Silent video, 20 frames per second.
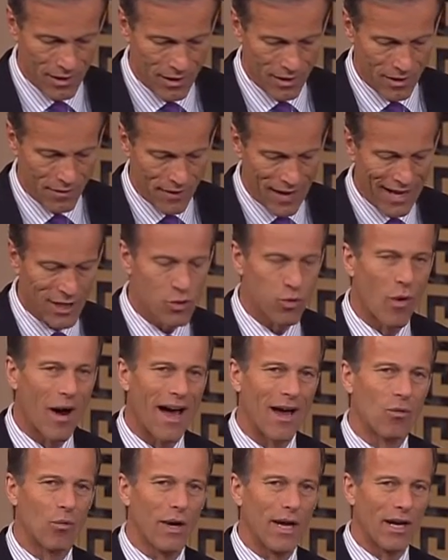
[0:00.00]
That's
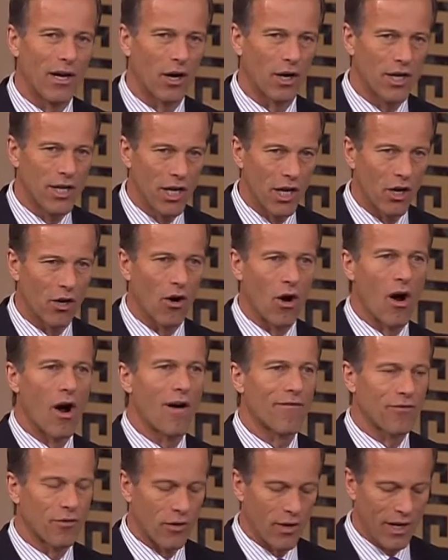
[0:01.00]
why we are here
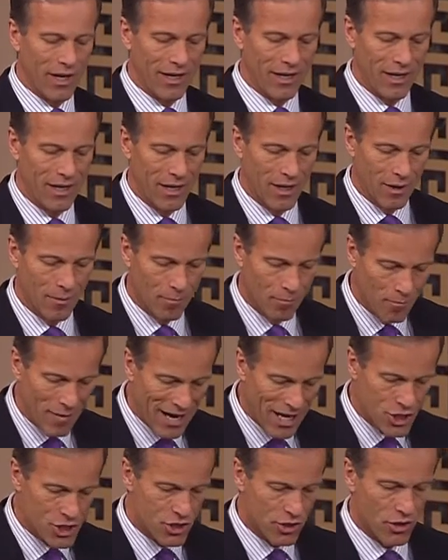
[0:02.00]
offering
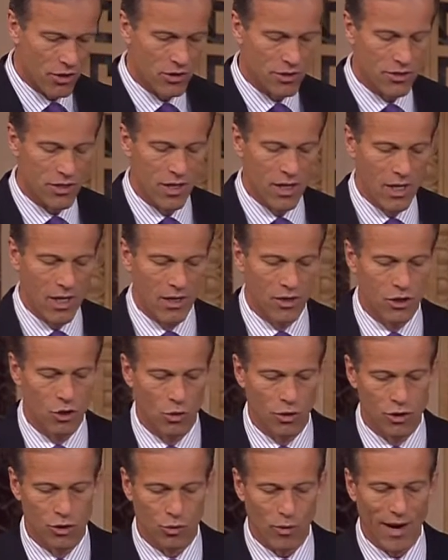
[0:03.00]
measures
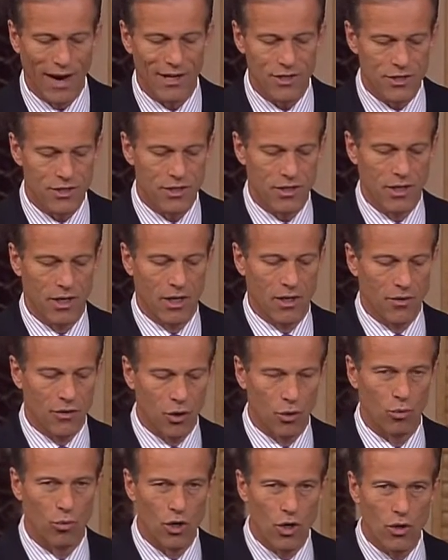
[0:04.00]
to address
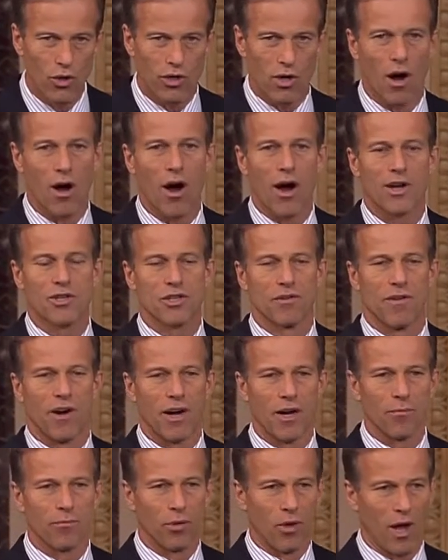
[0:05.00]
the root cause of
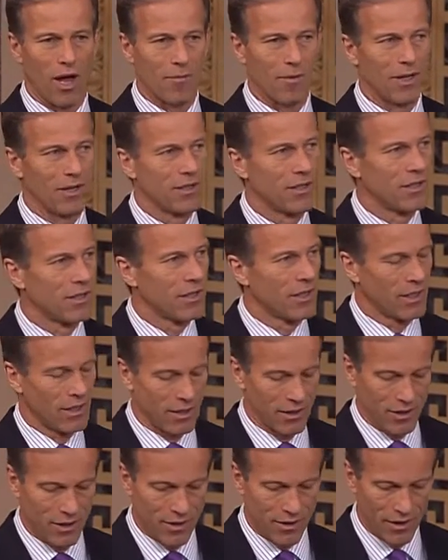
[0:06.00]
unemployment,
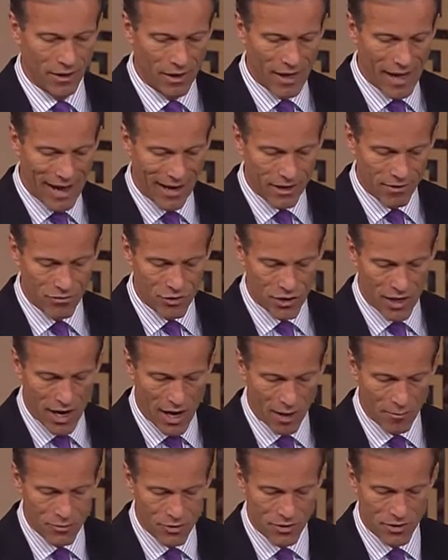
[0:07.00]
the lack of
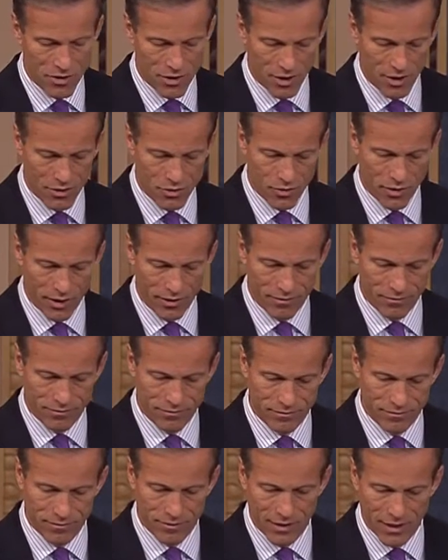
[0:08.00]
jobs in this country.
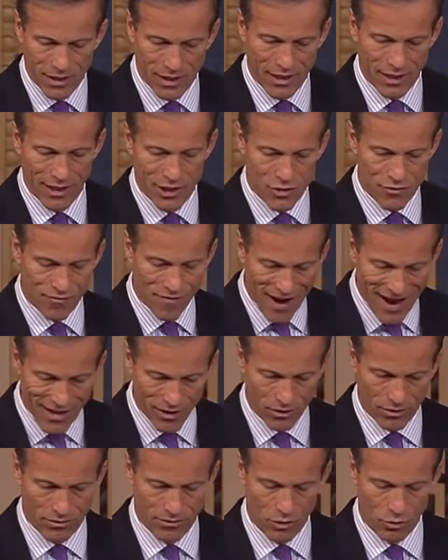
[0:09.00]
It is
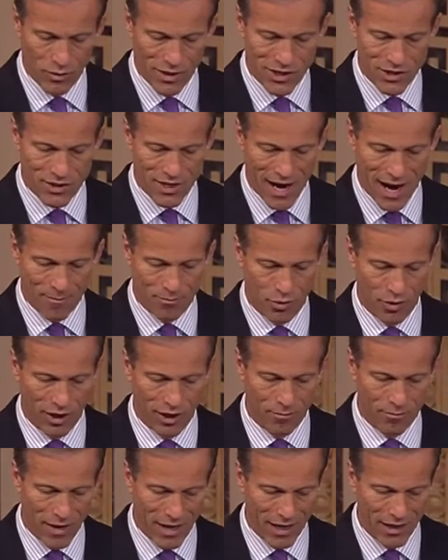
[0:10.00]
vital that we stop
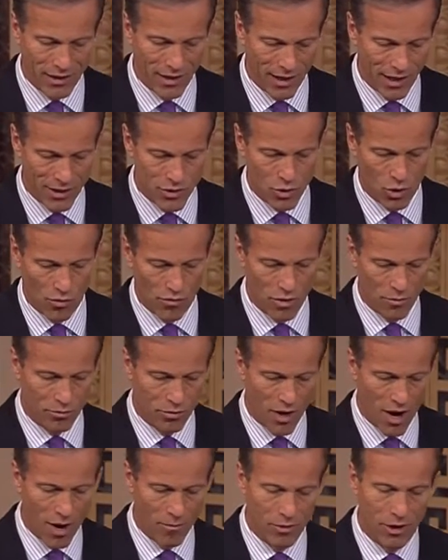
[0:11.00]
putting Band-Aids over the
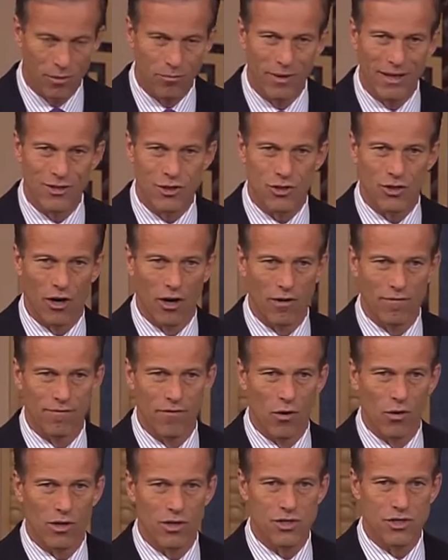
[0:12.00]
problem and start
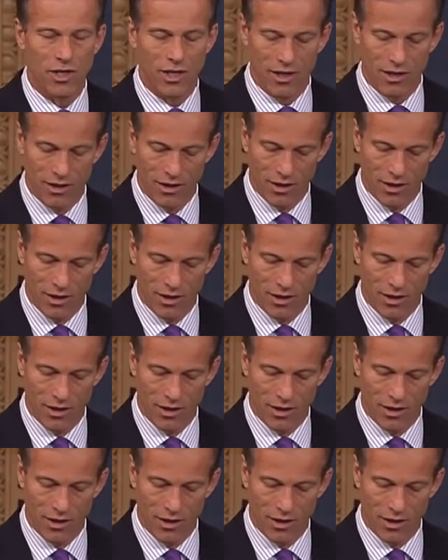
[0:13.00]
focusing